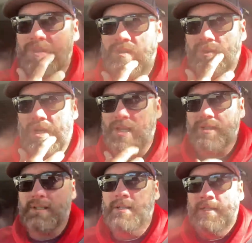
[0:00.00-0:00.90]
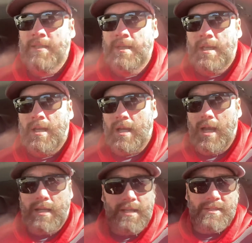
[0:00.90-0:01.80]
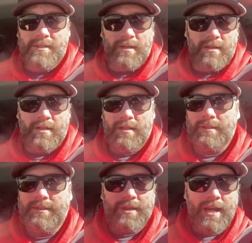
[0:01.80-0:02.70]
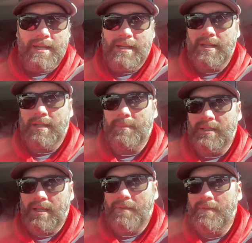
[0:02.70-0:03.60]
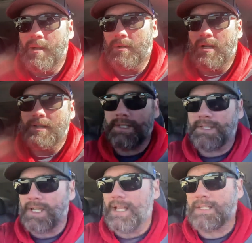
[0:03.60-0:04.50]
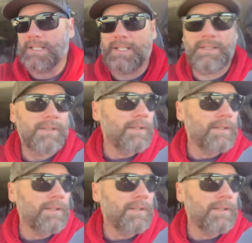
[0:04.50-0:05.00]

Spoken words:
and trust, because there are shady. I mean, I've come across the sites and